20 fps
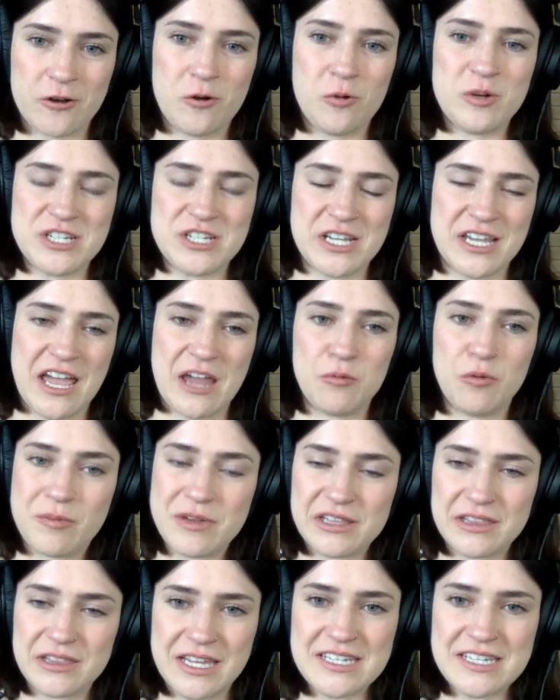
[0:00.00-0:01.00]
which again will
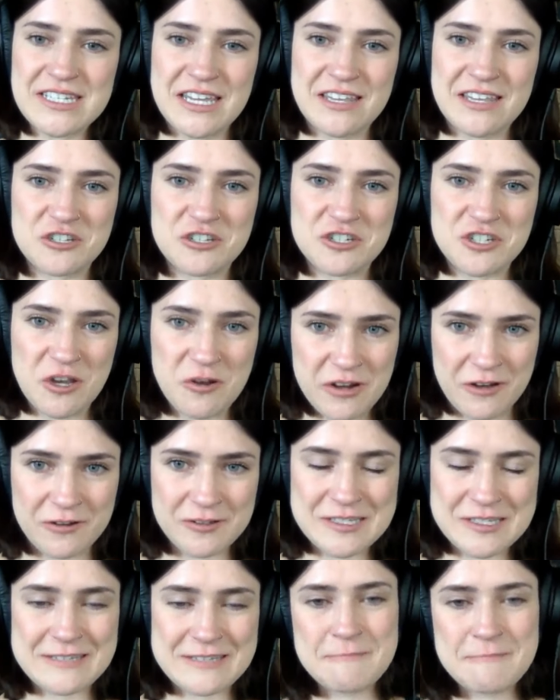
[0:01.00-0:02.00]
be linked in the show
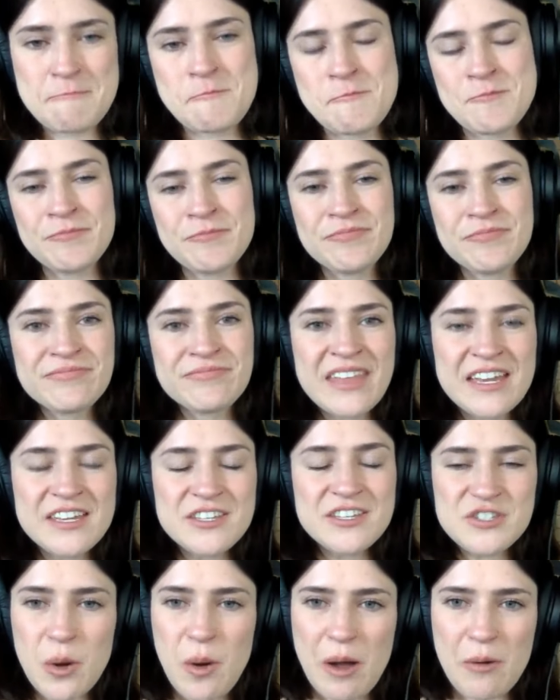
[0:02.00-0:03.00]
notes.
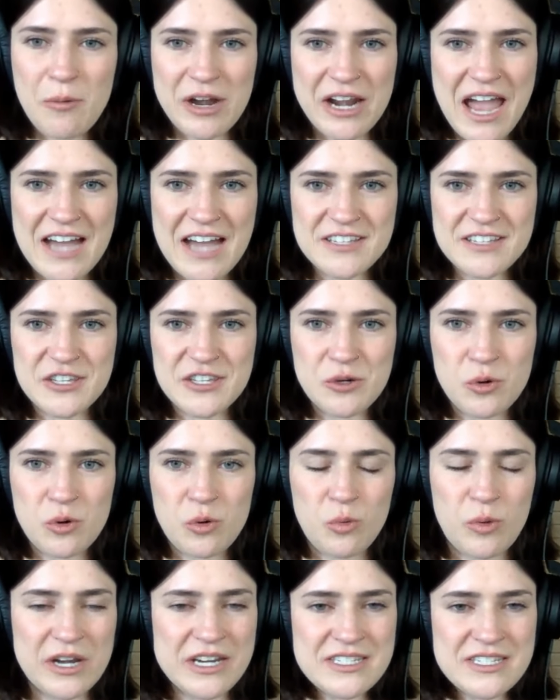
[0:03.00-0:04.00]
So I wanna ask you,
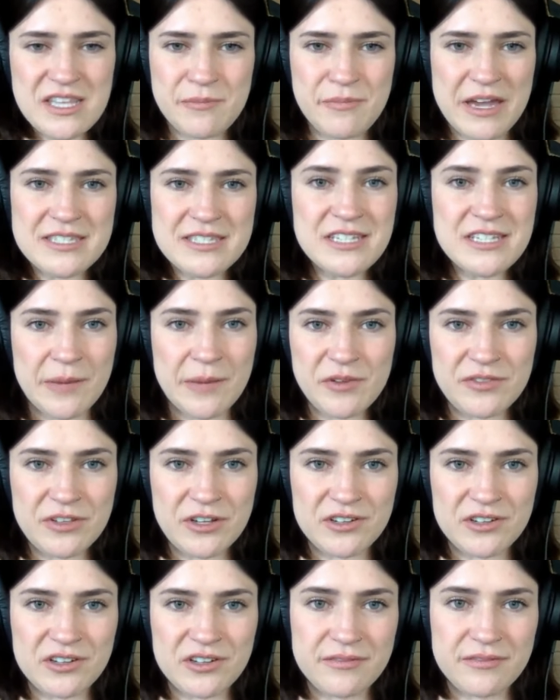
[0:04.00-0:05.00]
when is the best time of
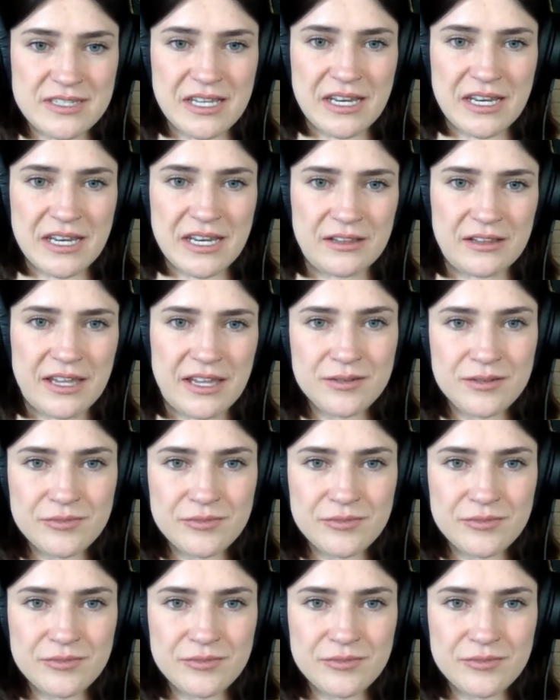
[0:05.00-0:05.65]
year to visit Italy?